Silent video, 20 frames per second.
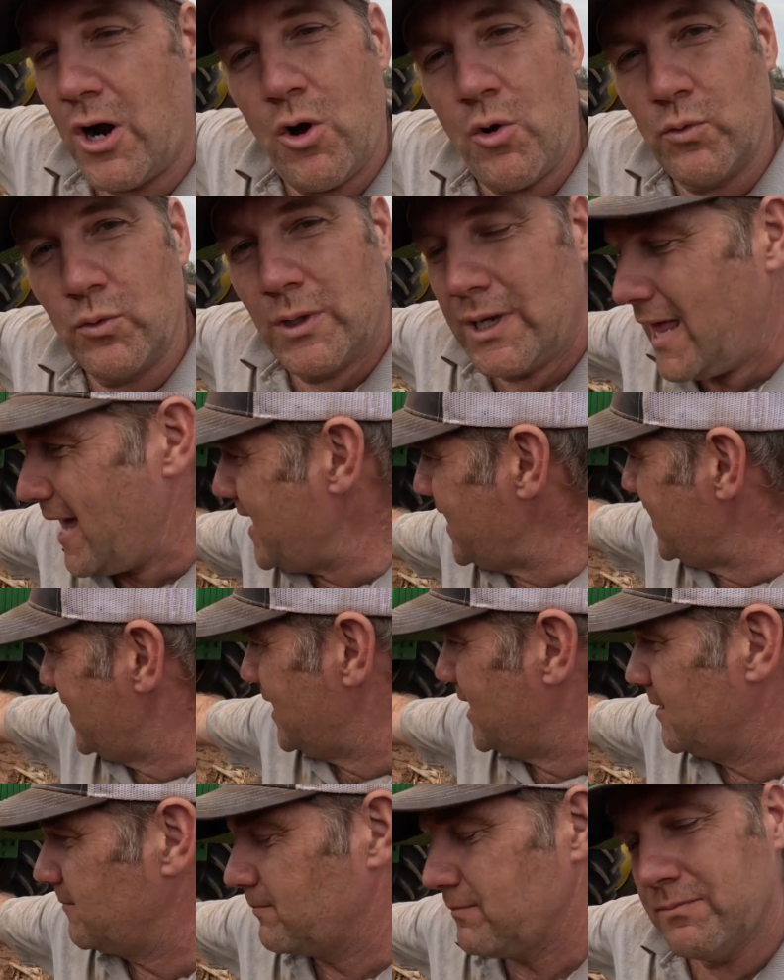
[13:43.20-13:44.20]
are on
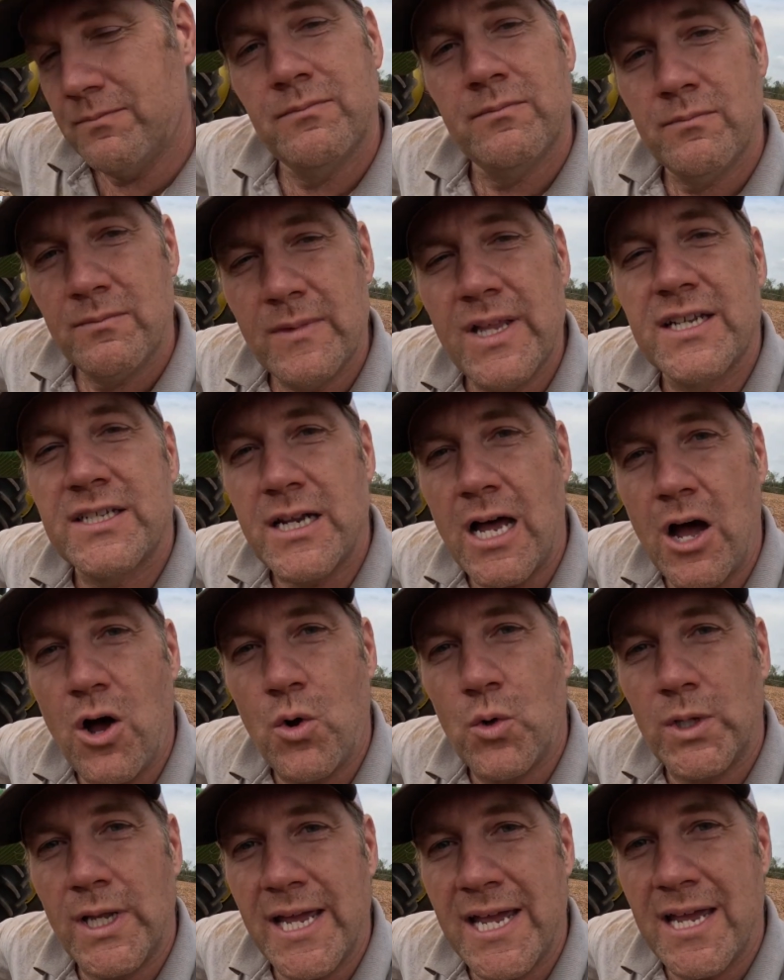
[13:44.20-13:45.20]
land, it's an
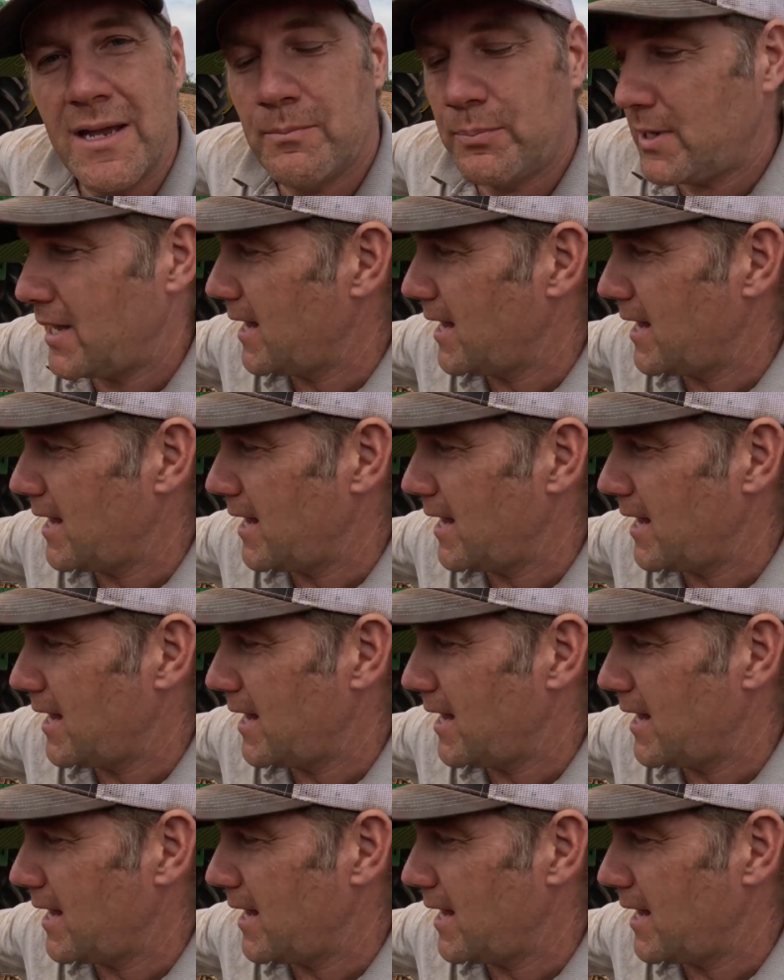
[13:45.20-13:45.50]
on-land